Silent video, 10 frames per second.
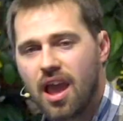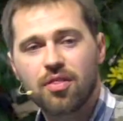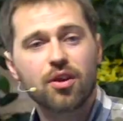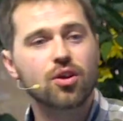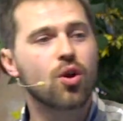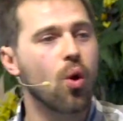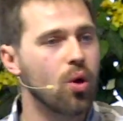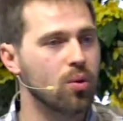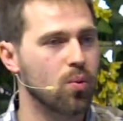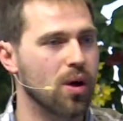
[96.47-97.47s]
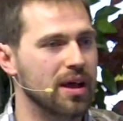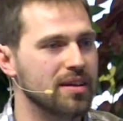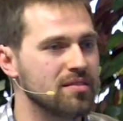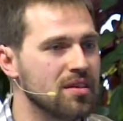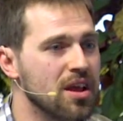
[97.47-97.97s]
And their goal
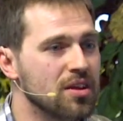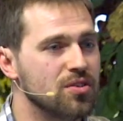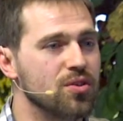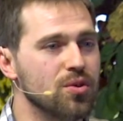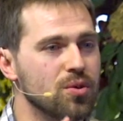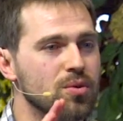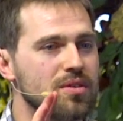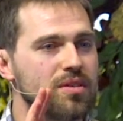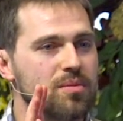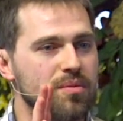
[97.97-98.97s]
was to